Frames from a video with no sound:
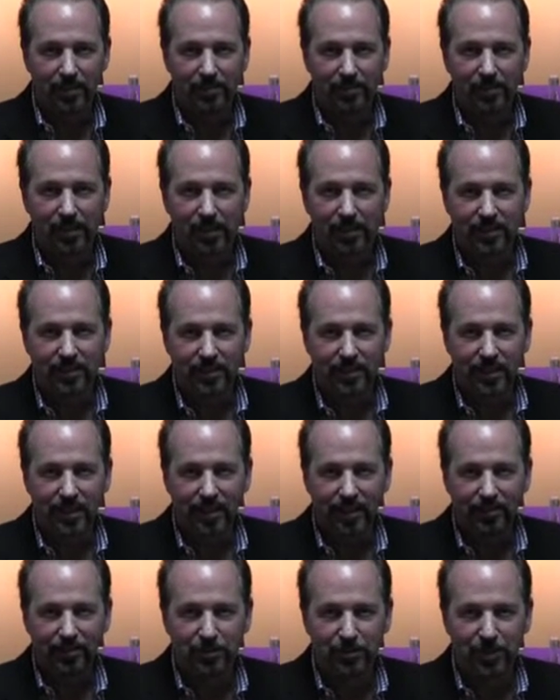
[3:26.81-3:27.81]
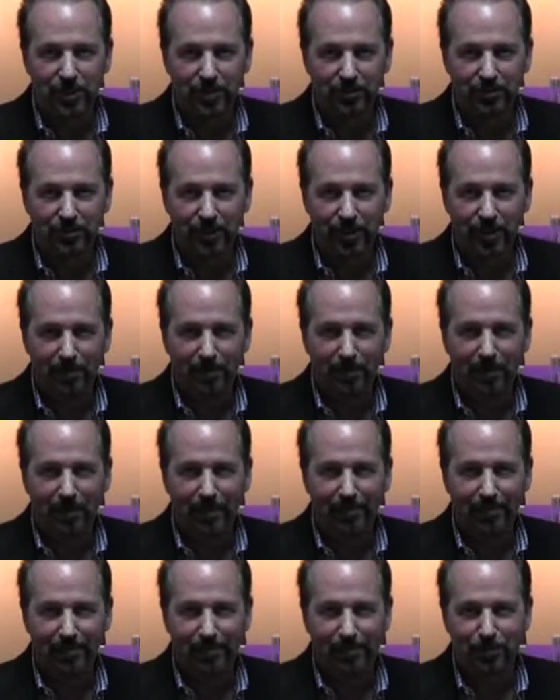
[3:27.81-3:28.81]
C, D, E, F, G, for that
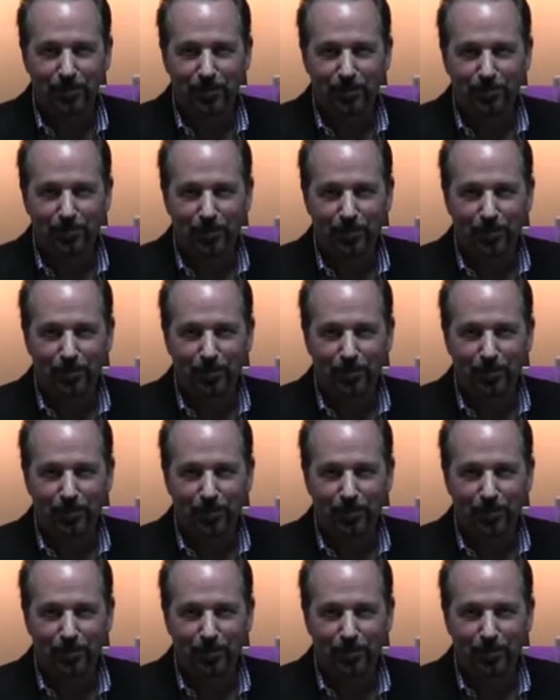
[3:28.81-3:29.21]
matter. There's only